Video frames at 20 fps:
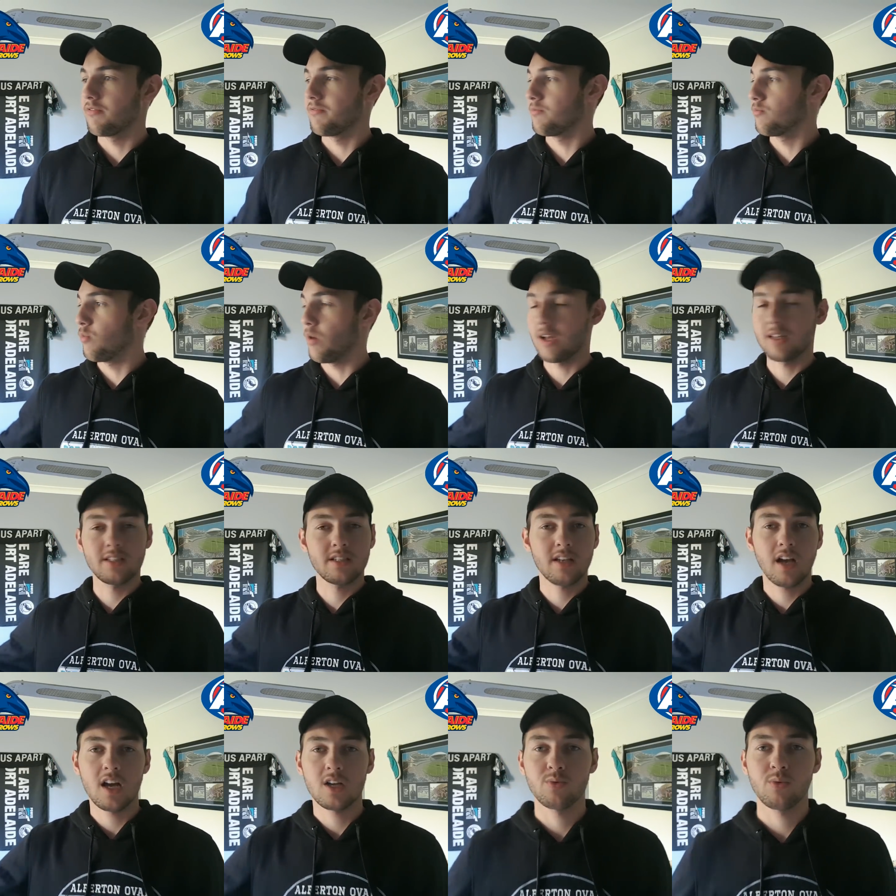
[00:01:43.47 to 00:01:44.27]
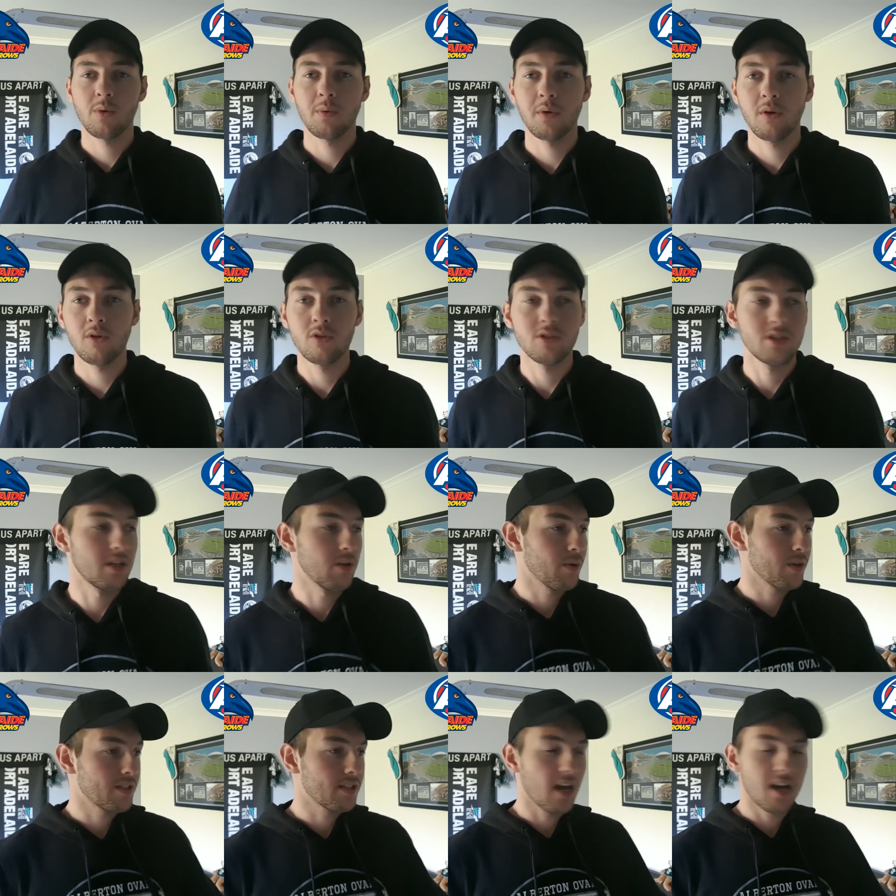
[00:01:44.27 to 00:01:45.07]
One stage we were losing,
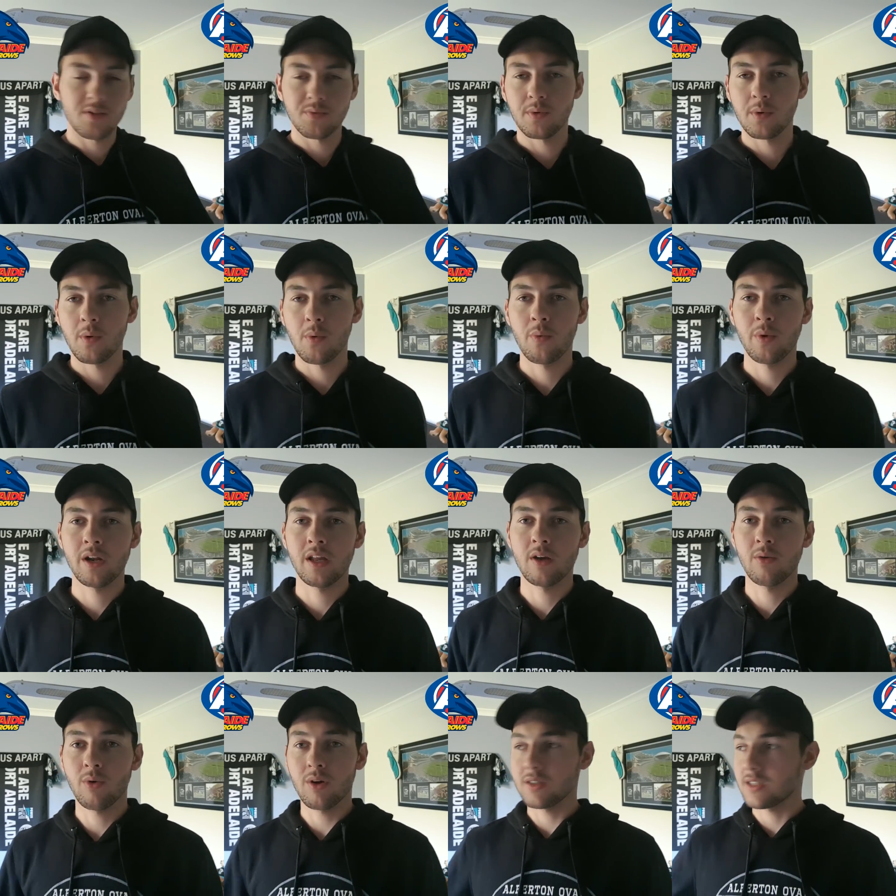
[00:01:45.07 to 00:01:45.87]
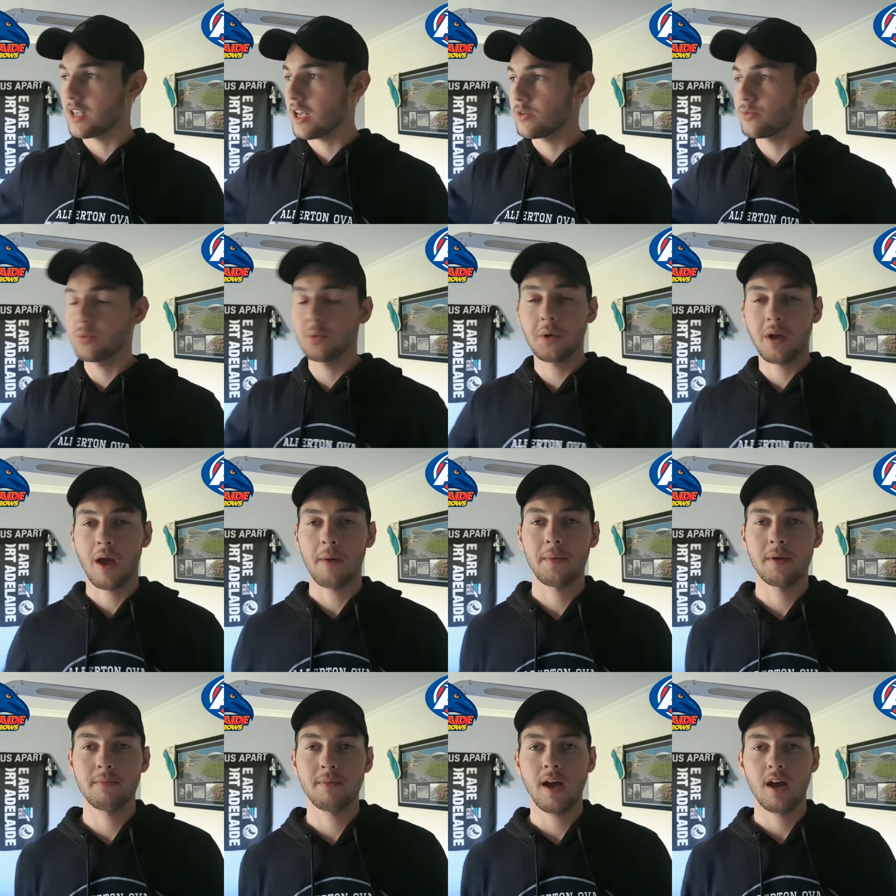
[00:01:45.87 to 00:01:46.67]
one stage we were winning, one stage we were
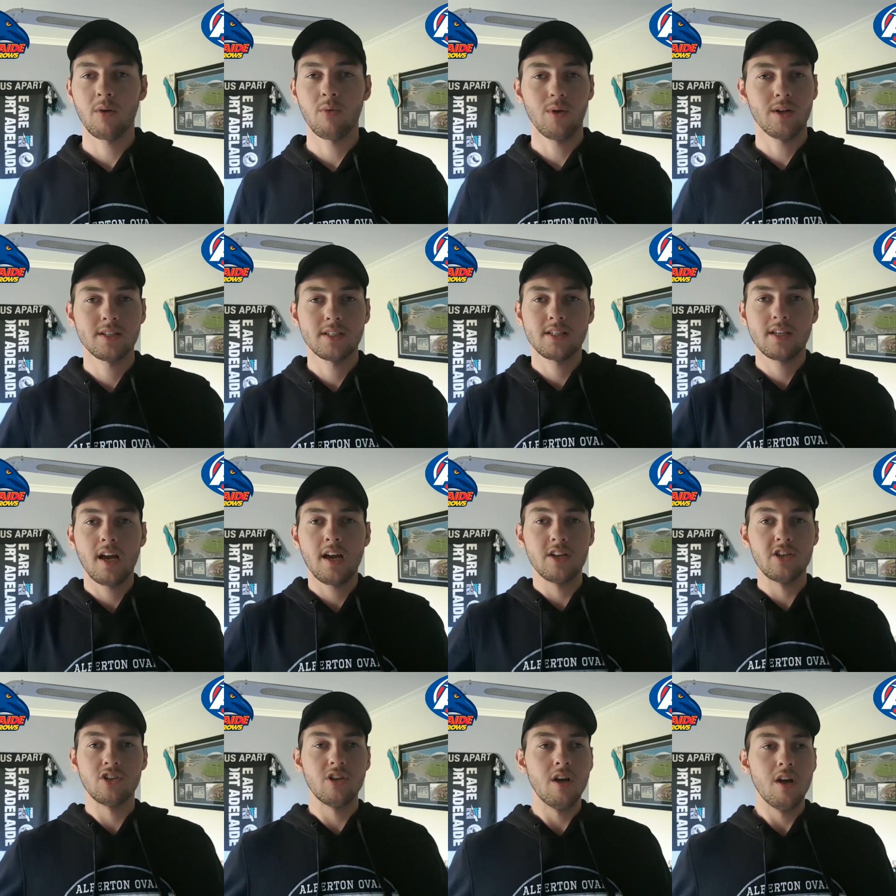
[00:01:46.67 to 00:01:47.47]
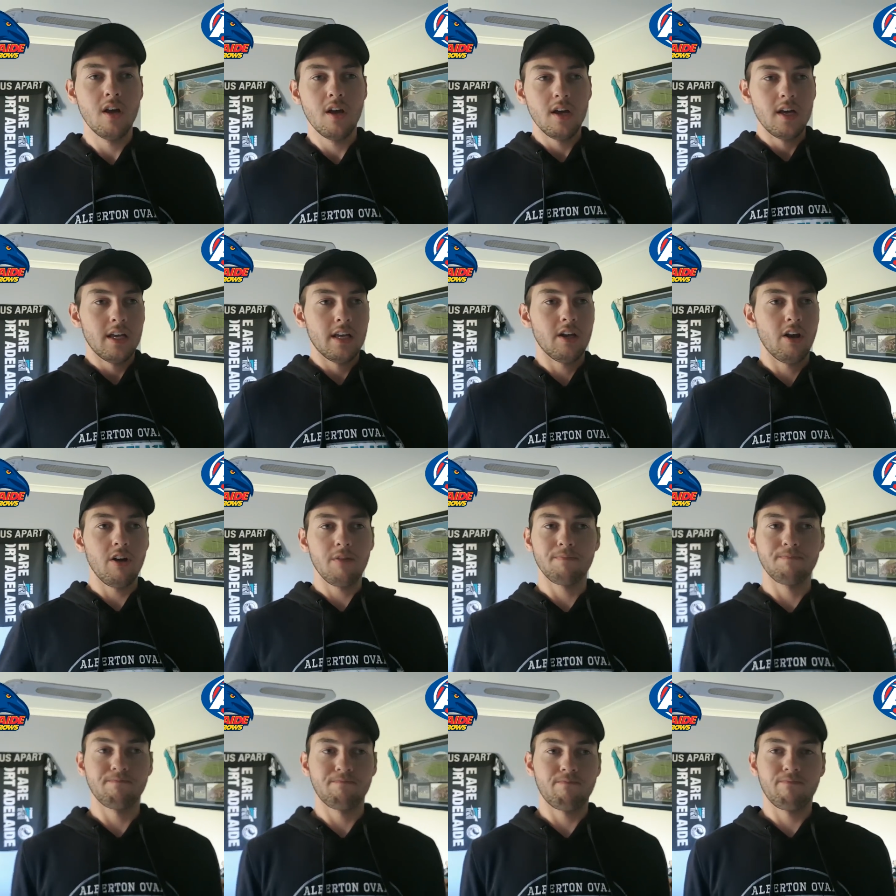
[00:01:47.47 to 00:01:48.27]
coming back, one stage, there